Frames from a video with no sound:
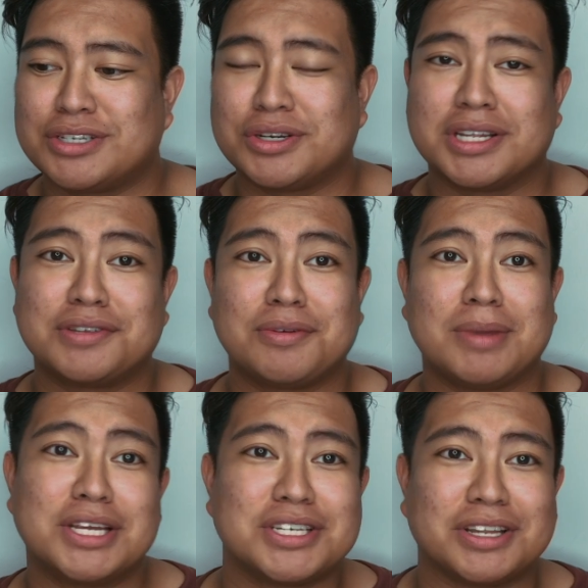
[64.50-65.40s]

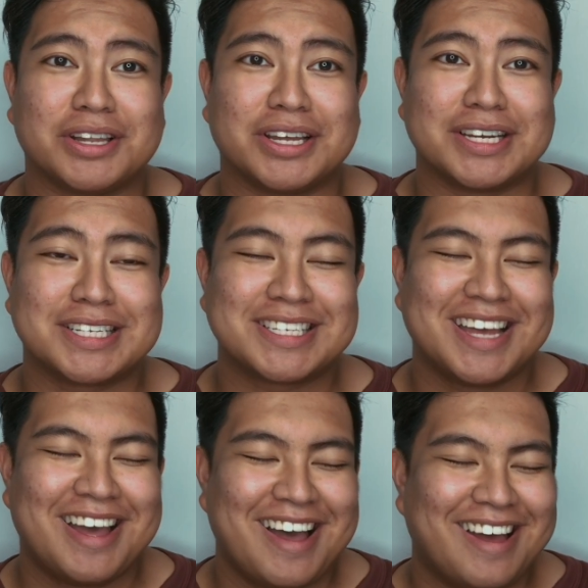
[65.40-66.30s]
transformation looks?
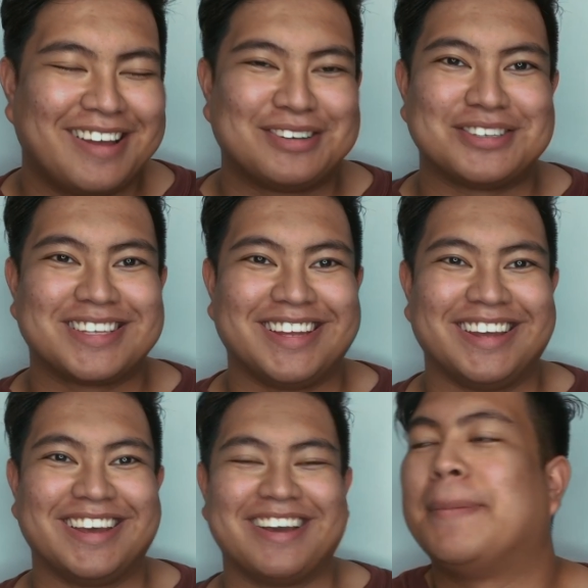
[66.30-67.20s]
Just
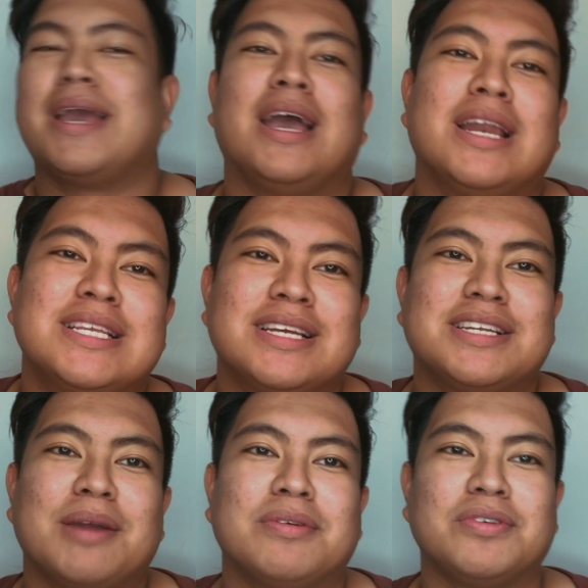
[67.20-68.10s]
kidding. But yeah, it is that
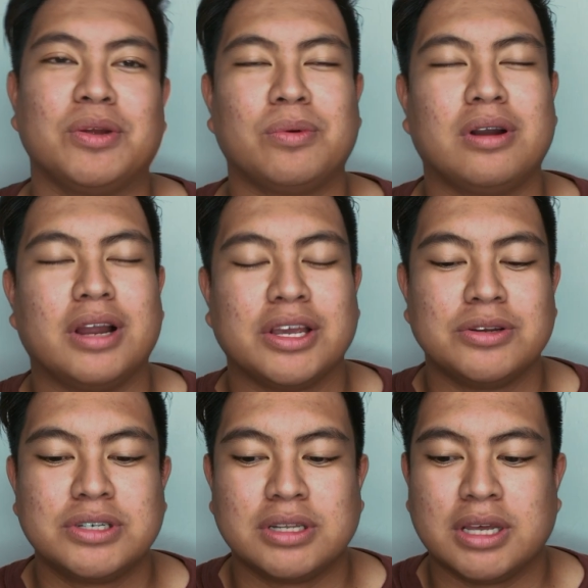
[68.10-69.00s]
time of year where I
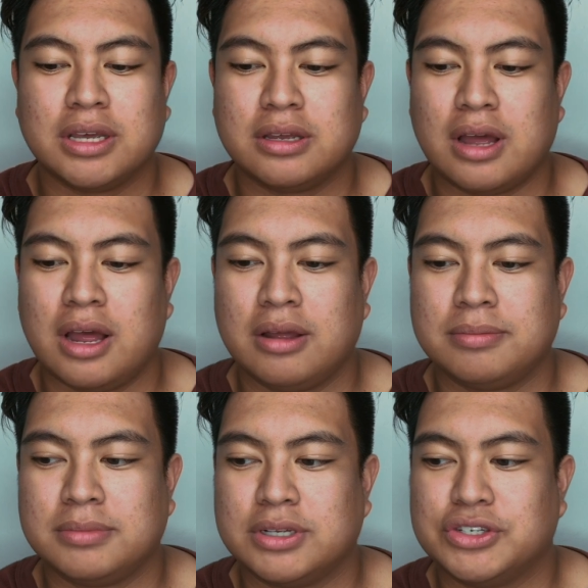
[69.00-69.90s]
usually
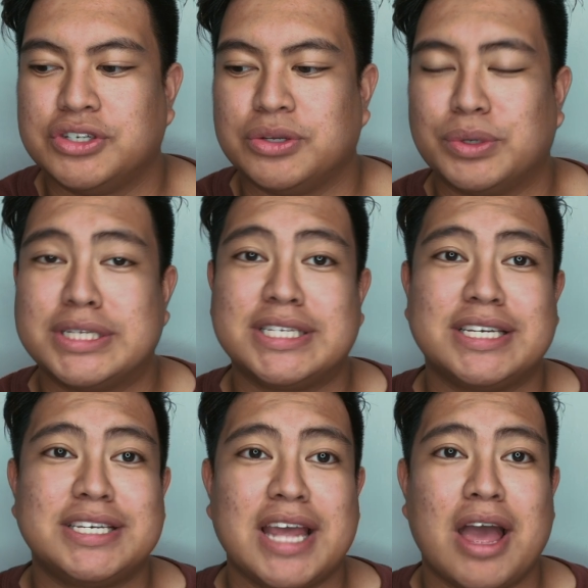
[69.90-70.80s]
do a
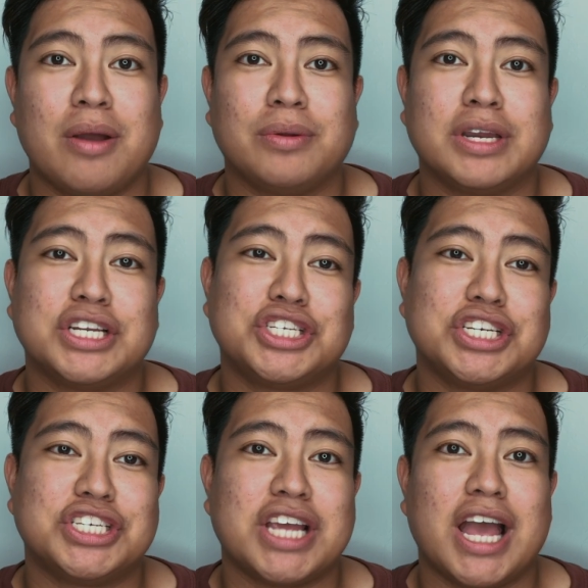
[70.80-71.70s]
sit down,
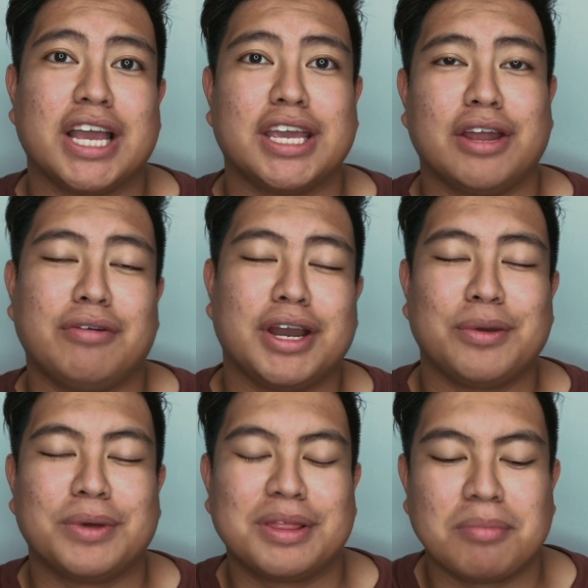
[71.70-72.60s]
chit chat, get ready
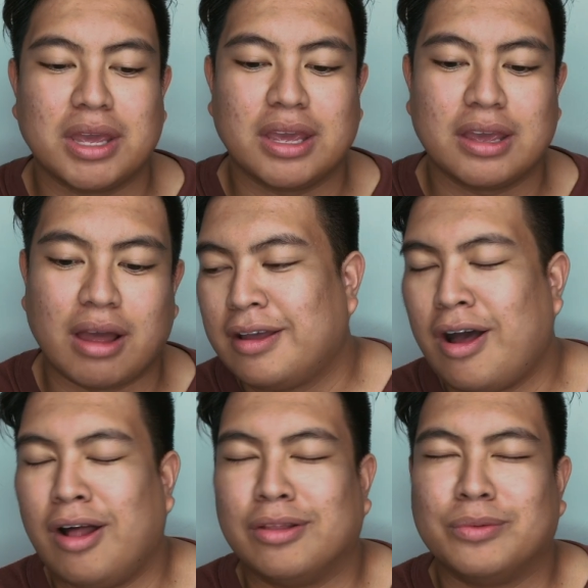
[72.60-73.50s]
with me
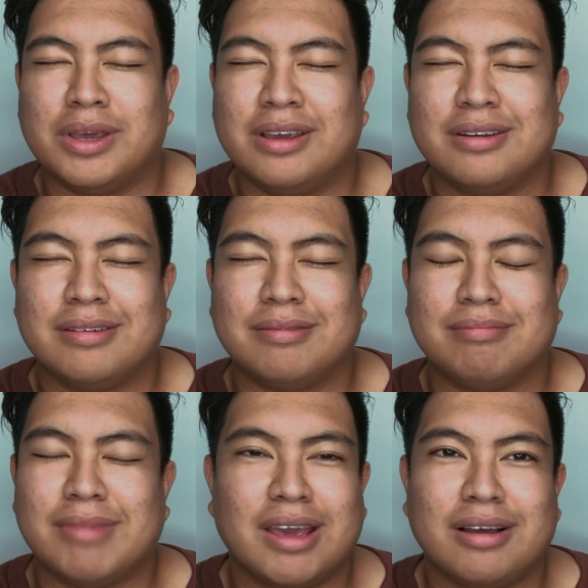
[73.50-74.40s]
Halloween
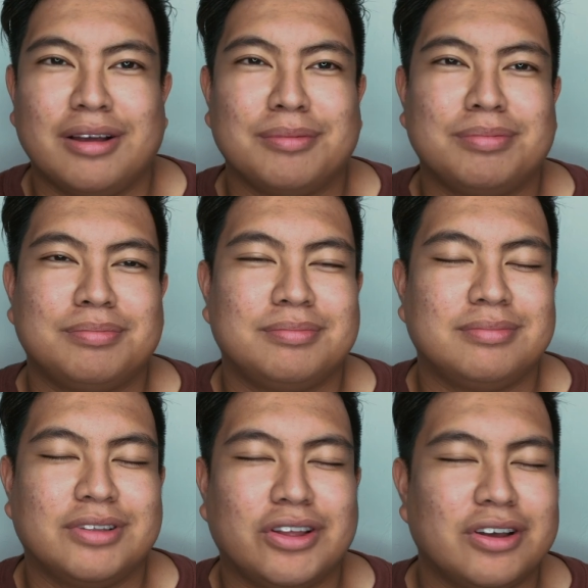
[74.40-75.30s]
makeup
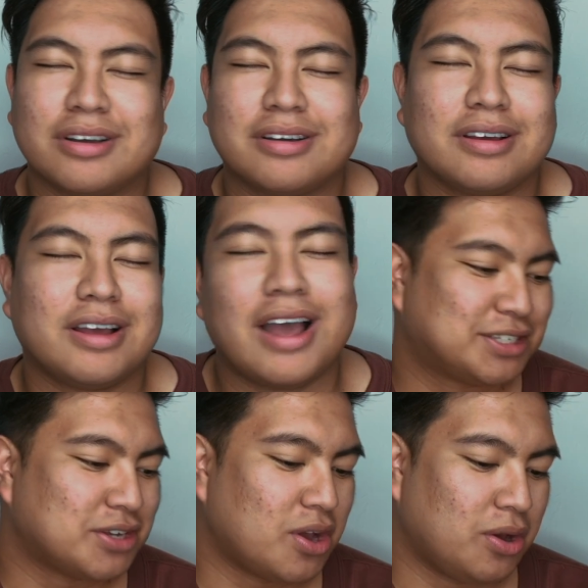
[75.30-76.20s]
look.
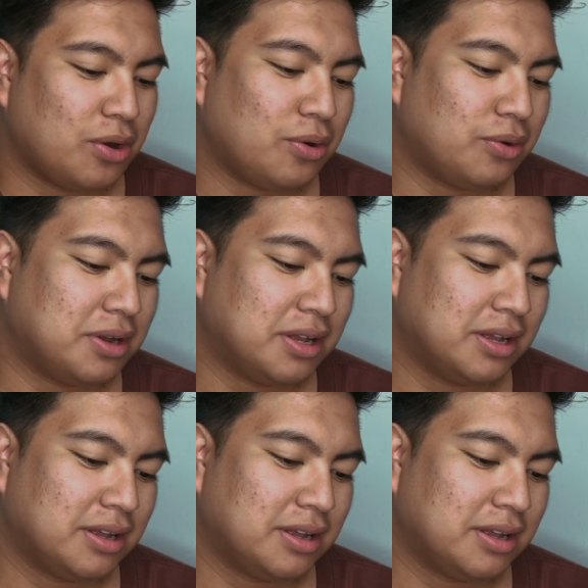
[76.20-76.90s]
So